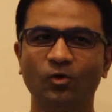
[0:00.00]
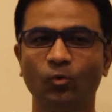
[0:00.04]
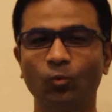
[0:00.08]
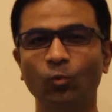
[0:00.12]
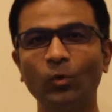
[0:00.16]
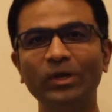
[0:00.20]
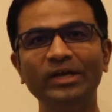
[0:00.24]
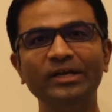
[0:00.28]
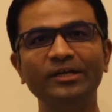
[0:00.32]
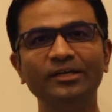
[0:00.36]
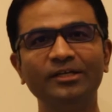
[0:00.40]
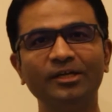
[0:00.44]

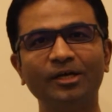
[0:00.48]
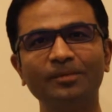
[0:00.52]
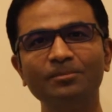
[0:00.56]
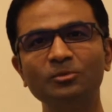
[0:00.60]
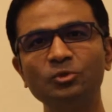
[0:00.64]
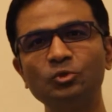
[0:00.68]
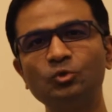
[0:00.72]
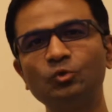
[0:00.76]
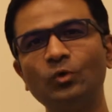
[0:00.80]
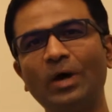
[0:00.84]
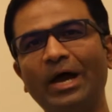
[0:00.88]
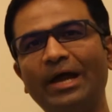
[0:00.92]
When it
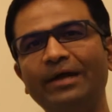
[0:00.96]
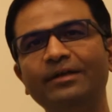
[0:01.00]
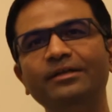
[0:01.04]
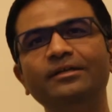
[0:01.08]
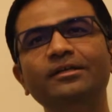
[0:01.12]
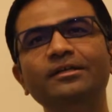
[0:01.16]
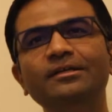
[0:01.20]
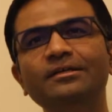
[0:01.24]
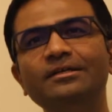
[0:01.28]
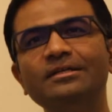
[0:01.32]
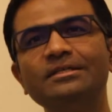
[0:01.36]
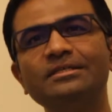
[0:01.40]
comes to IT
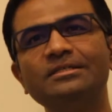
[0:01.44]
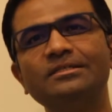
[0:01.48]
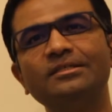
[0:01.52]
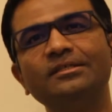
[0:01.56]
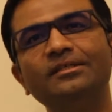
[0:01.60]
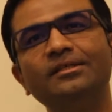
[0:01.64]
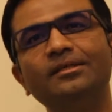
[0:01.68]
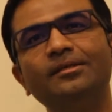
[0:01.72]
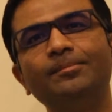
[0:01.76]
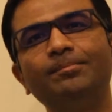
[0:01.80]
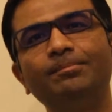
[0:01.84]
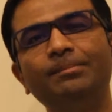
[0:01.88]

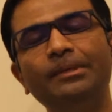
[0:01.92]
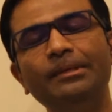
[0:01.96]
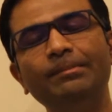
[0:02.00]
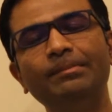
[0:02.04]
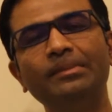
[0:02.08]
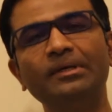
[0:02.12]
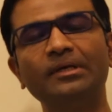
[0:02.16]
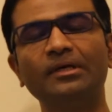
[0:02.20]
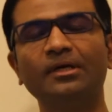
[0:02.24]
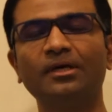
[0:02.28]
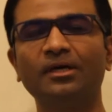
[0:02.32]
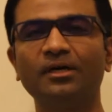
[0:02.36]
industry,
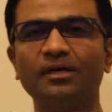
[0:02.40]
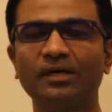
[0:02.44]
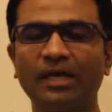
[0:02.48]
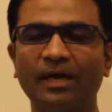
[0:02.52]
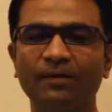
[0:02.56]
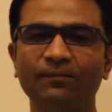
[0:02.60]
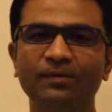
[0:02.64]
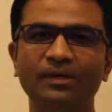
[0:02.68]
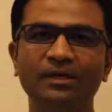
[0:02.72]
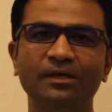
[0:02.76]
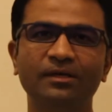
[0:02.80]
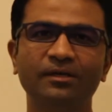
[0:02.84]
people are
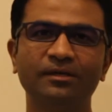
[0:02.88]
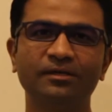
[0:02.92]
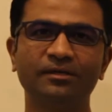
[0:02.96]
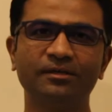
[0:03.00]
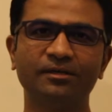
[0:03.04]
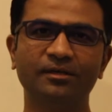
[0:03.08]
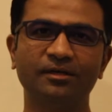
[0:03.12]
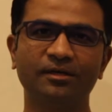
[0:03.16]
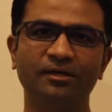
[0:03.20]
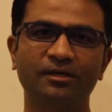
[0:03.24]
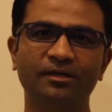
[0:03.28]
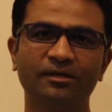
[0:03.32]
having
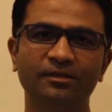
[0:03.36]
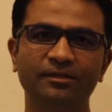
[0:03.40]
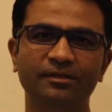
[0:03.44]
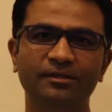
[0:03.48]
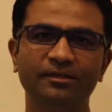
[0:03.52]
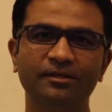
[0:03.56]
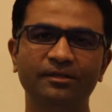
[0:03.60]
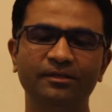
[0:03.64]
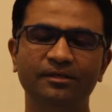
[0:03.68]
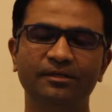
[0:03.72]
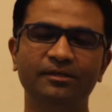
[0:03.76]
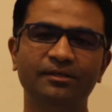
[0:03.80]

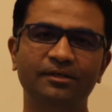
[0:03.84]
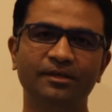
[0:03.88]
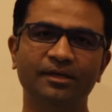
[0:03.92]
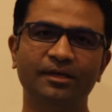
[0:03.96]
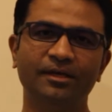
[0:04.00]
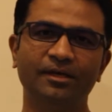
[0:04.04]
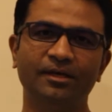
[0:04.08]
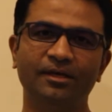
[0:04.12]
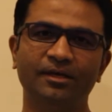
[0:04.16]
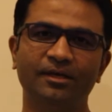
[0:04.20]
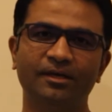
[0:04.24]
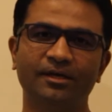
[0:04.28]
the
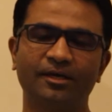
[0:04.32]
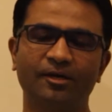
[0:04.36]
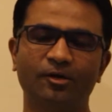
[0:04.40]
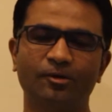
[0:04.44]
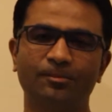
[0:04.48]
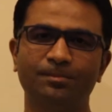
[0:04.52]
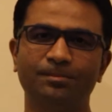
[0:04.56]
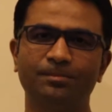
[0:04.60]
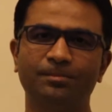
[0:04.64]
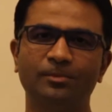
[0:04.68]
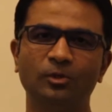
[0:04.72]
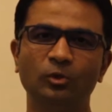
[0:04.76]
kind
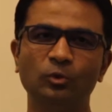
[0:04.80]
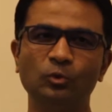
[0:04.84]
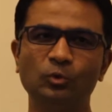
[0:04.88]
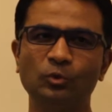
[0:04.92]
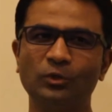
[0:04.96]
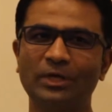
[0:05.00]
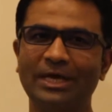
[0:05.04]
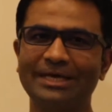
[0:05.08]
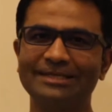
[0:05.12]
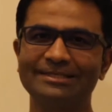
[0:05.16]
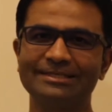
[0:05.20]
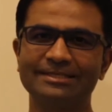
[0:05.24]
of
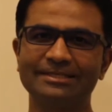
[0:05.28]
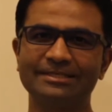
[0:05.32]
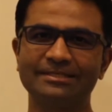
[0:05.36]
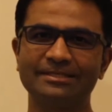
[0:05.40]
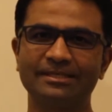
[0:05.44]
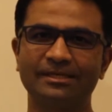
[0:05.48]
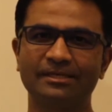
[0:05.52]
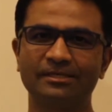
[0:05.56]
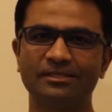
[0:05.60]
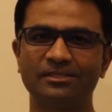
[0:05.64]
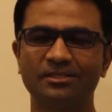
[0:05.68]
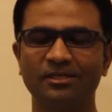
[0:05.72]
prejudices
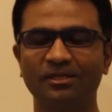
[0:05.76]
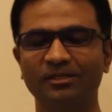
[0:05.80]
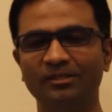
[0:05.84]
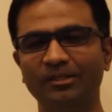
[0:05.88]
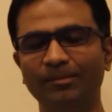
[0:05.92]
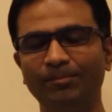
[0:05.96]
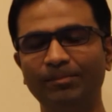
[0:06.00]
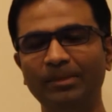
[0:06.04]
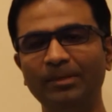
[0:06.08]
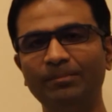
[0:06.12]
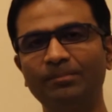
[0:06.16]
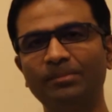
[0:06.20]
that
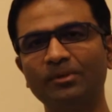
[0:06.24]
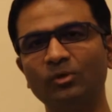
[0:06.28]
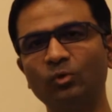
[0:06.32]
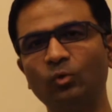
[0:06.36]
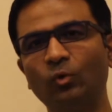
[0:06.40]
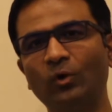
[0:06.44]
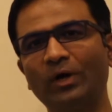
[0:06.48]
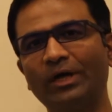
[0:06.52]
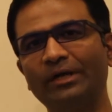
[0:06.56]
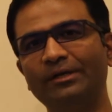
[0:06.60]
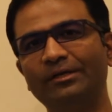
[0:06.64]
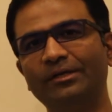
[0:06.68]
the people
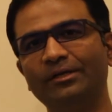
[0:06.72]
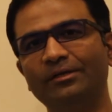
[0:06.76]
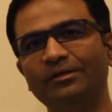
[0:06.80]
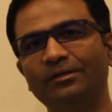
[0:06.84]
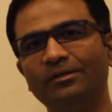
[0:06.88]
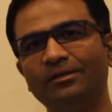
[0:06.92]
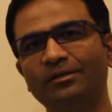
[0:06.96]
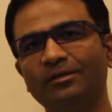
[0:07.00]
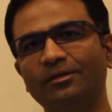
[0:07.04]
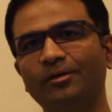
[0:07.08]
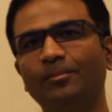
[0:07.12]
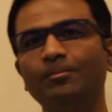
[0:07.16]
who have done
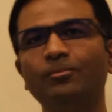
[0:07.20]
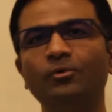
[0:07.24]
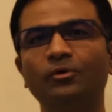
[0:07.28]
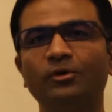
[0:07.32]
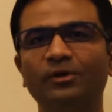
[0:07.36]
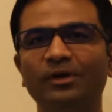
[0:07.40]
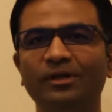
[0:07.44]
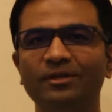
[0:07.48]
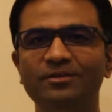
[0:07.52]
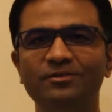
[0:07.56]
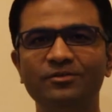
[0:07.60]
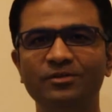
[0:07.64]

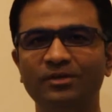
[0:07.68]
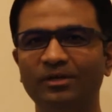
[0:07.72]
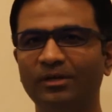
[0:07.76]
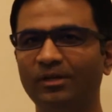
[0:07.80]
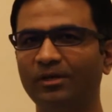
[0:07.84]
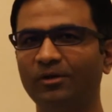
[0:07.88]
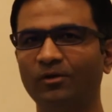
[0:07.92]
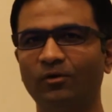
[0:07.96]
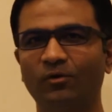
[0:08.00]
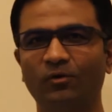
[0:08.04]
computer engineering